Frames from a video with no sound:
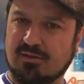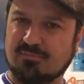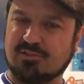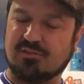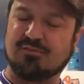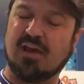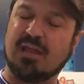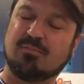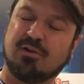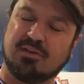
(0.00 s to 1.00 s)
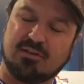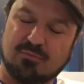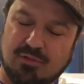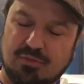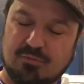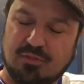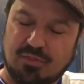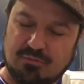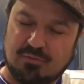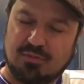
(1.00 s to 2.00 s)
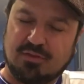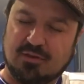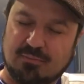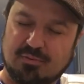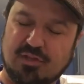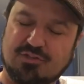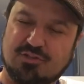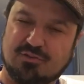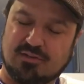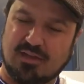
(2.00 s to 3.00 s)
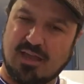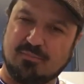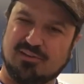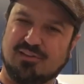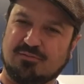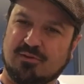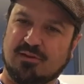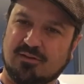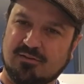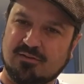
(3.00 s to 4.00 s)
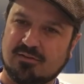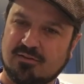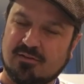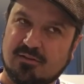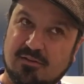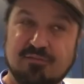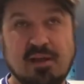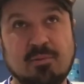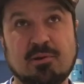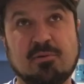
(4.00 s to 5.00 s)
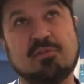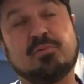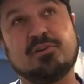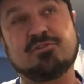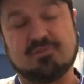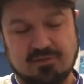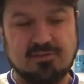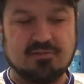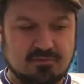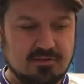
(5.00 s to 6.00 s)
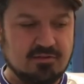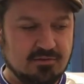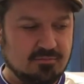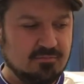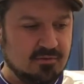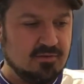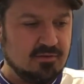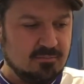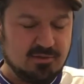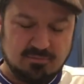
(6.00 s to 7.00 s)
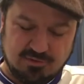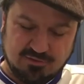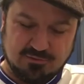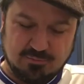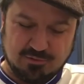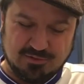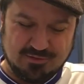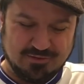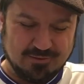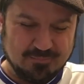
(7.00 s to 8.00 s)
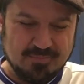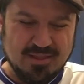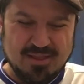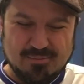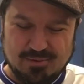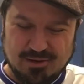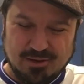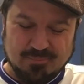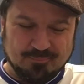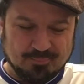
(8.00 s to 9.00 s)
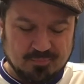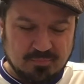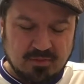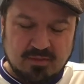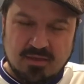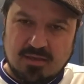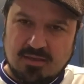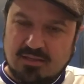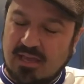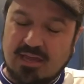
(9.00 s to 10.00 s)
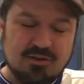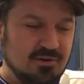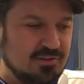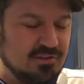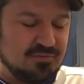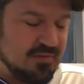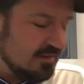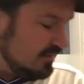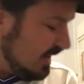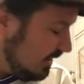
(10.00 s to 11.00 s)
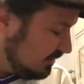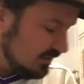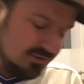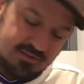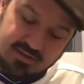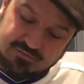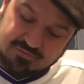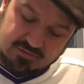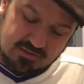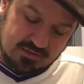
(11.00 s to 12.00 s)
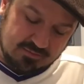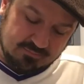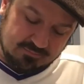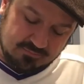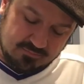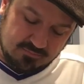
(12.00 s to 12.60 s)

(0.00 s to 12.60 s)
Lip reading: I'm just vibrating with pleasure and happiness right now. Vibrating with pleasure. That could be misinterpreted, but it's just fantastic stuff. And